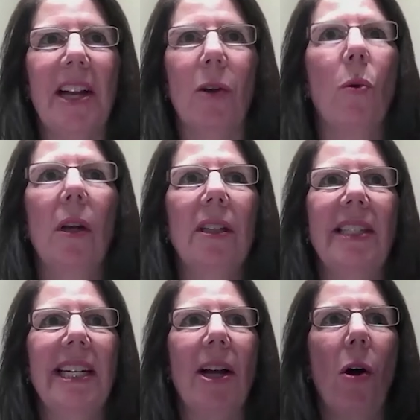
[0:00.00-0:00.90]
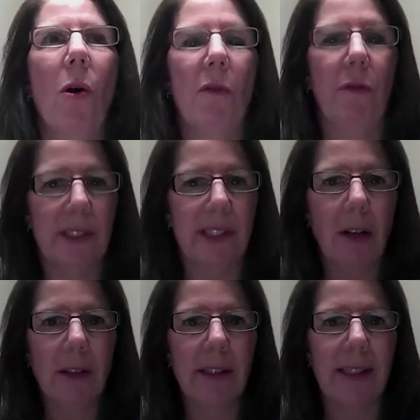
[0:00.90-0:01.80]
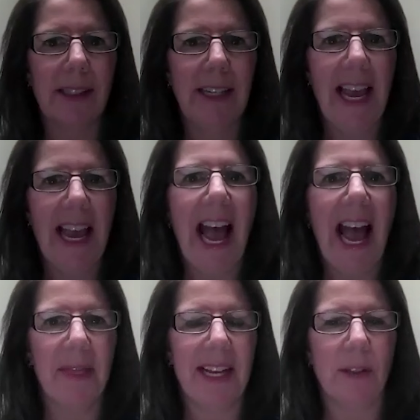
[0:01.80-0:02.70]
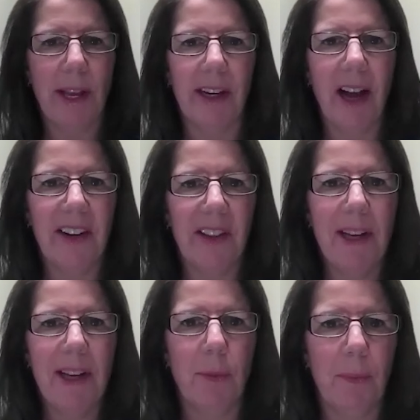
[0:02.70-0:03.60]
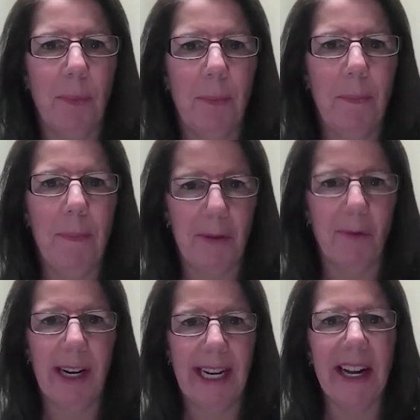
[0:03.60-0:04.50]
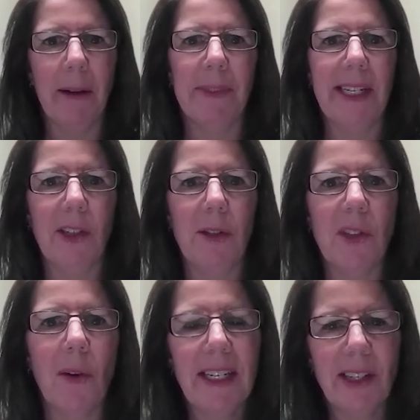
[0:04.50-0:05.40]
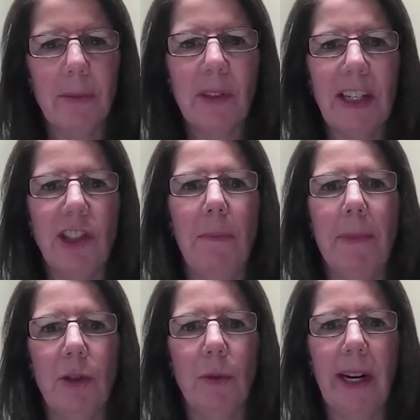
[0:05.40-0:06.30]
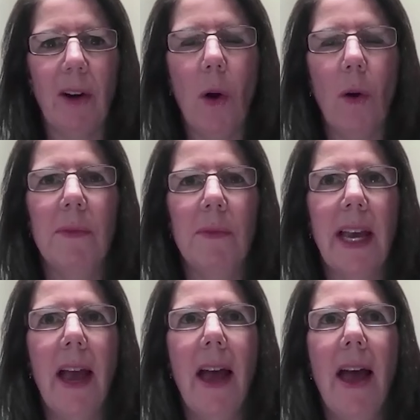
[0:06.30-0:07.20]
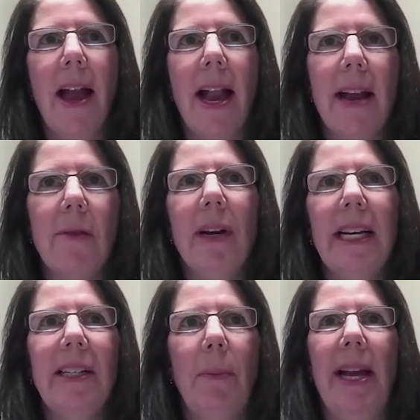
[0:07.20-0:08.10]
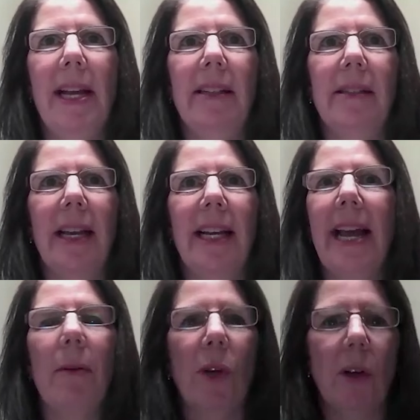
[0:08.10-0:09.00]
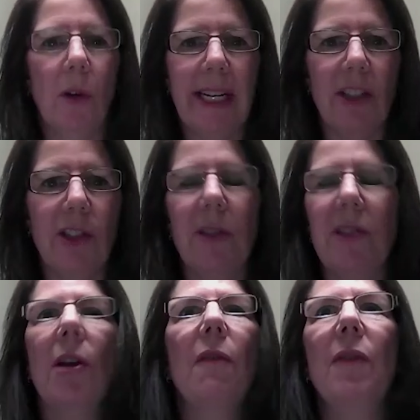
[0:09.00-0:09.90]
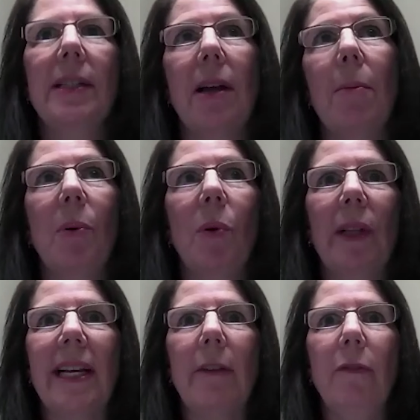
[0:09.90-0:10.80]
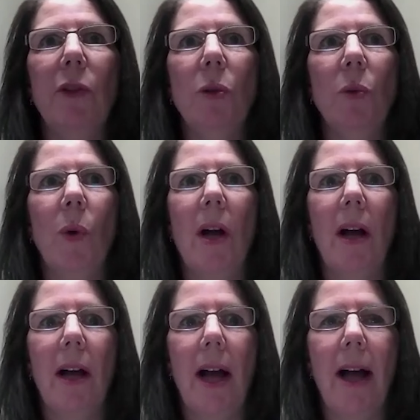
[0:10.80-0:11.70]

quality of results, and that's where the kind of the measurement bit really comes into. So in terms of actually measuring comms, it really depends, again, what you're looking to do. So, for example, if you were